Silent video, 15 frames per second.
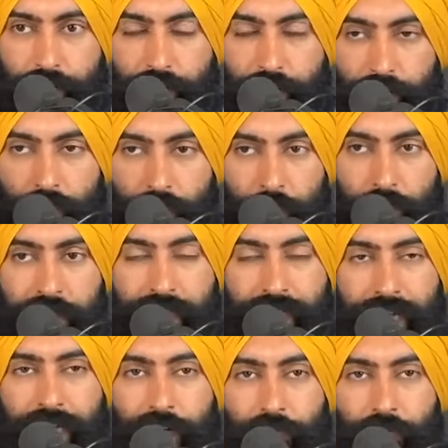you lose
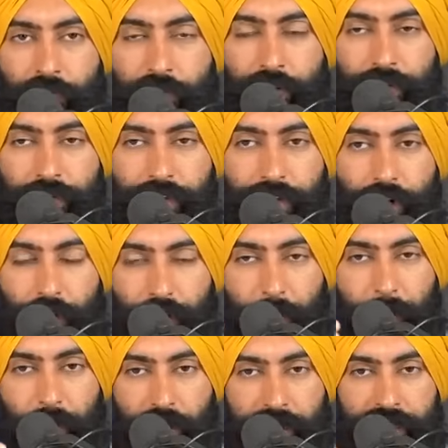sight over the other
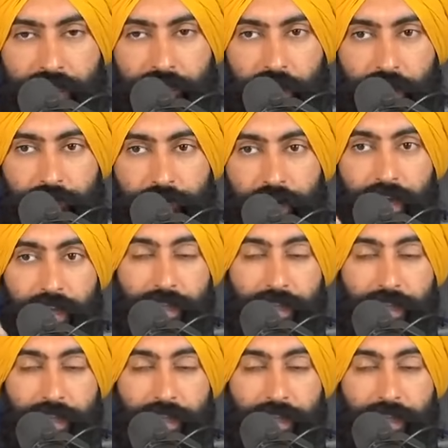parts of life